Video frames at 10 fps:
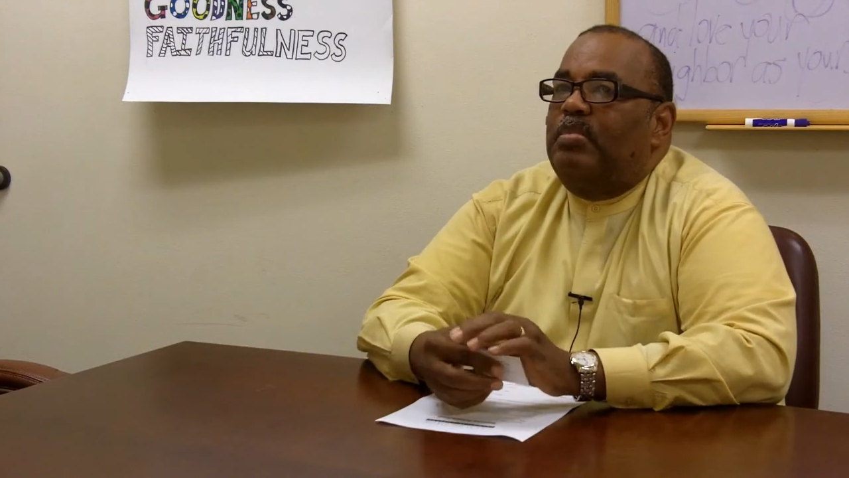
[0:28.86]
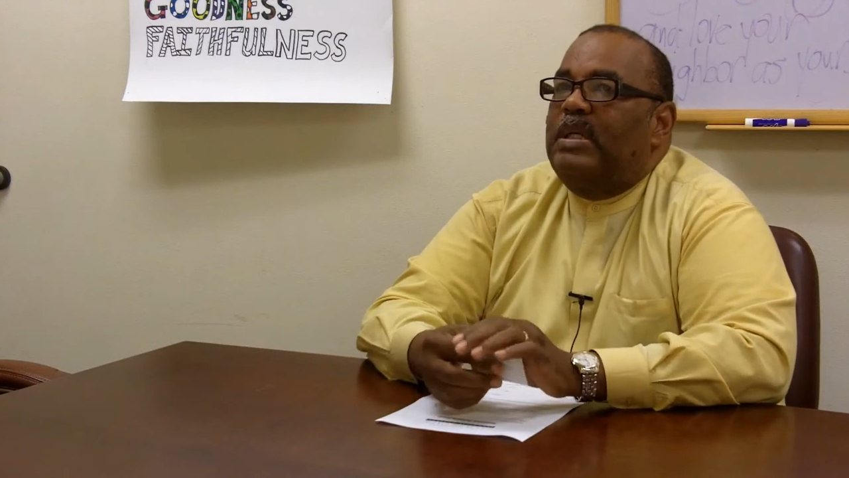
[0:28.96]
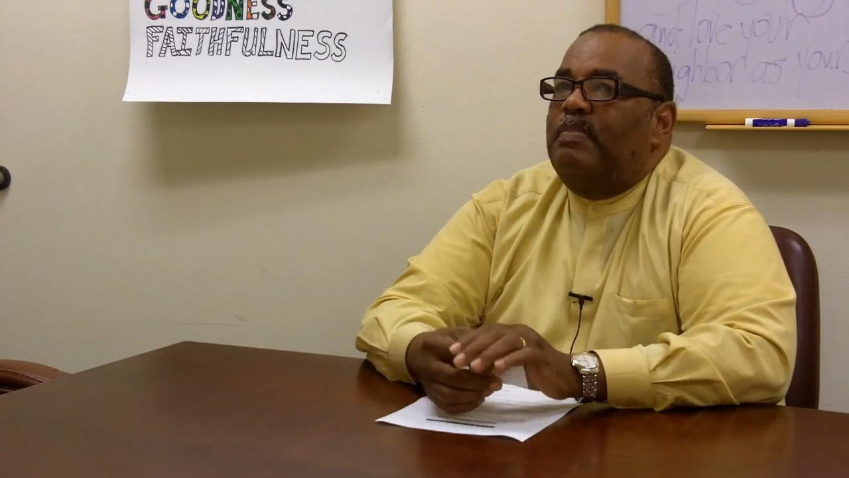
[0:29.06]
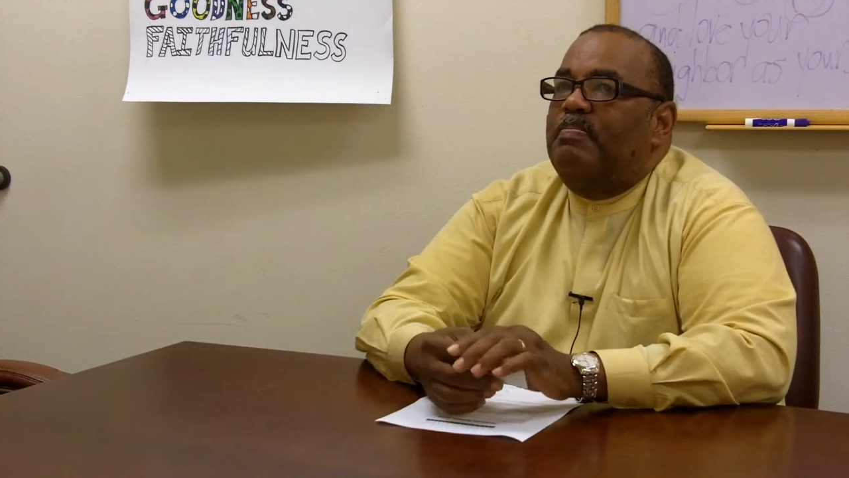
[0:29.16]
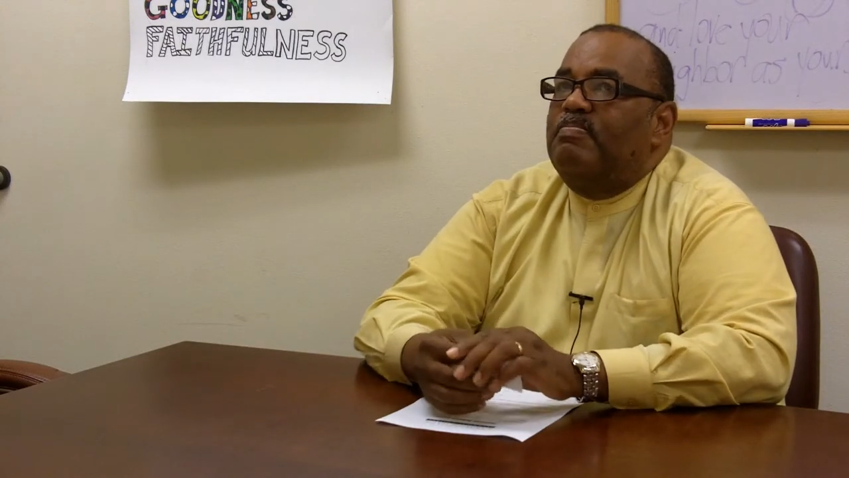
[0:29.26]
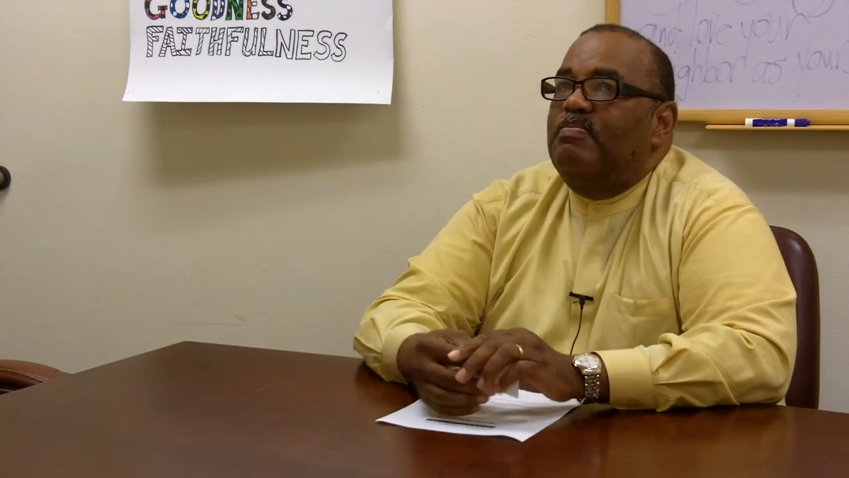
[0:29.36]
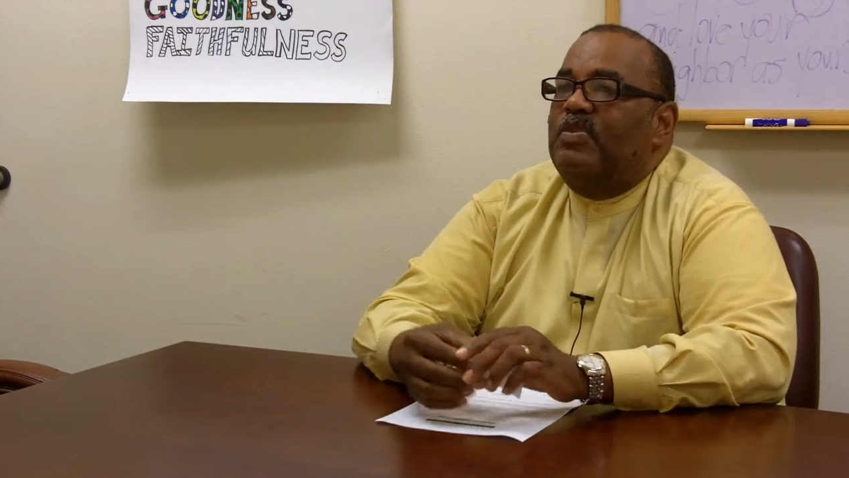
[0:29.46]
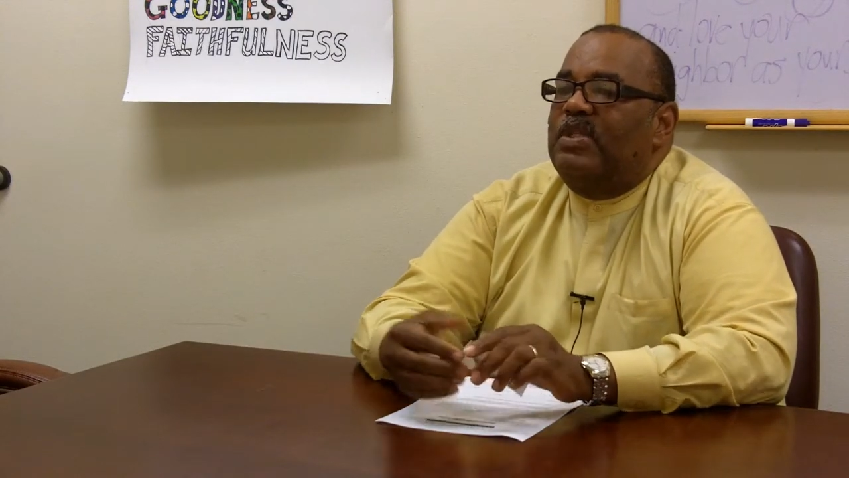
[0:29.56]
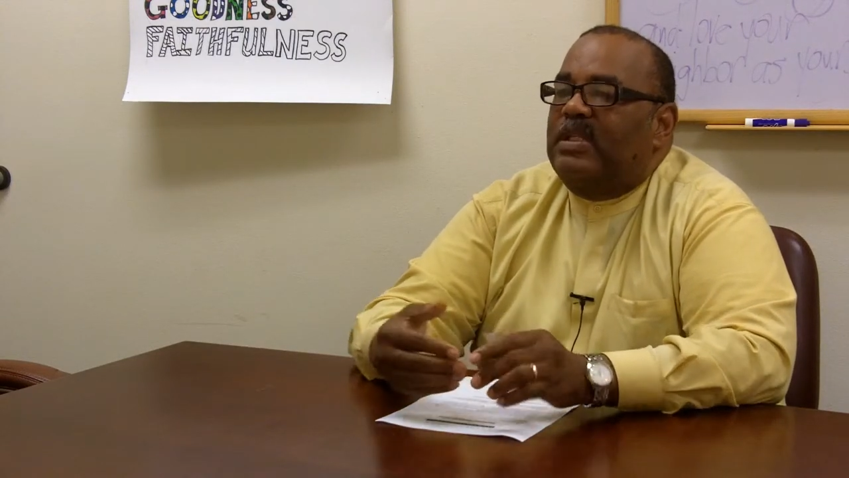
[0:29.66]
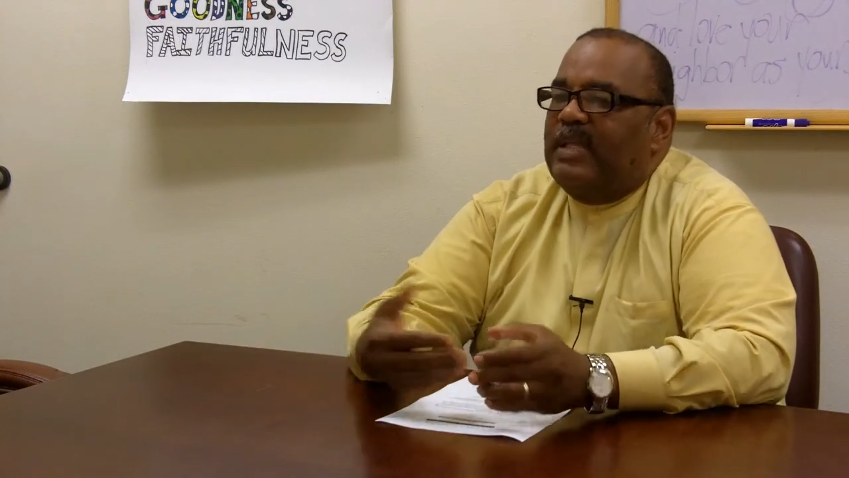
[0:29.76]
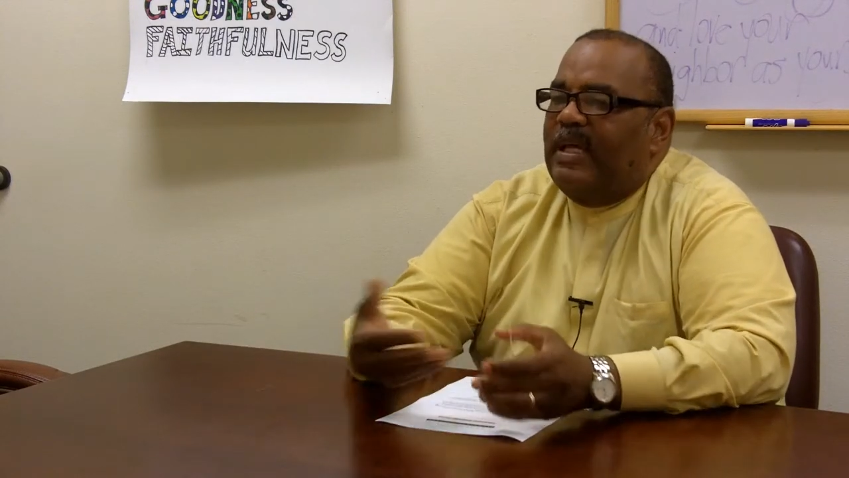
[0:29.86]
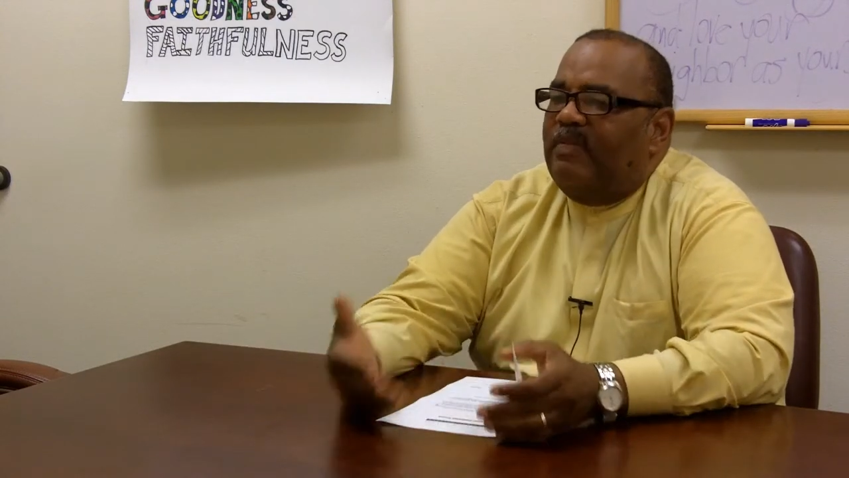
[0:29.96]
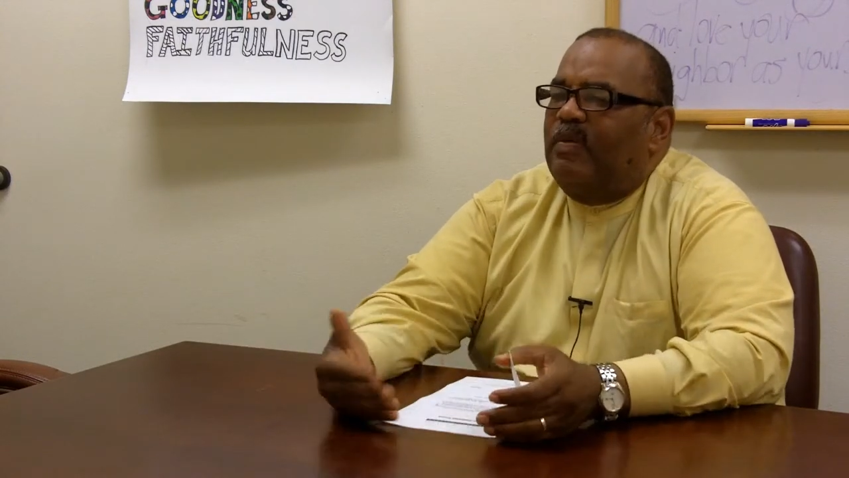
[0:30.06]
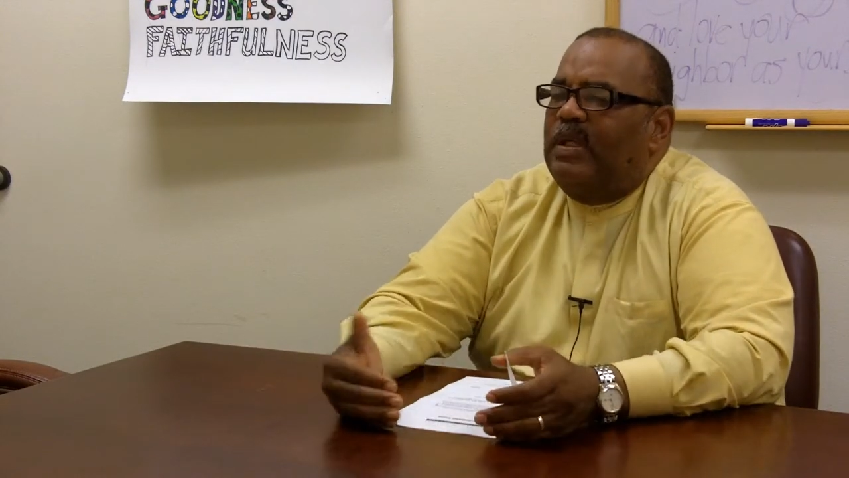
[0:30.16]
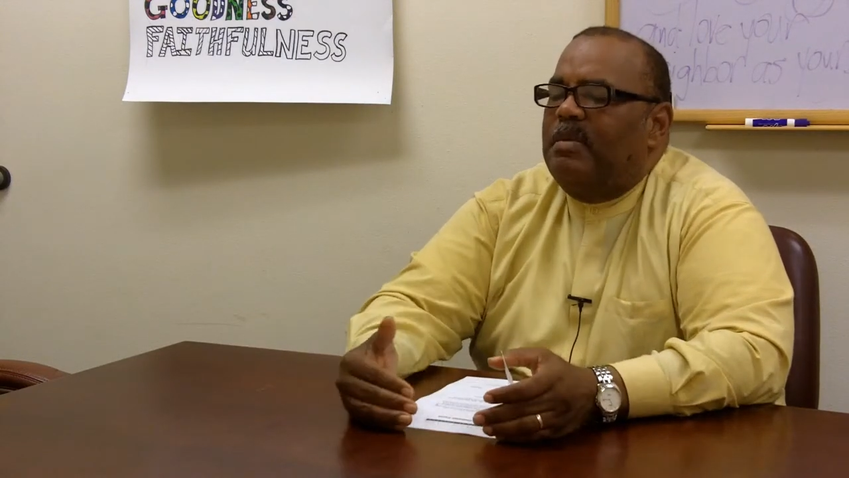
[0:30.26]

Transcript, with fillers: be successful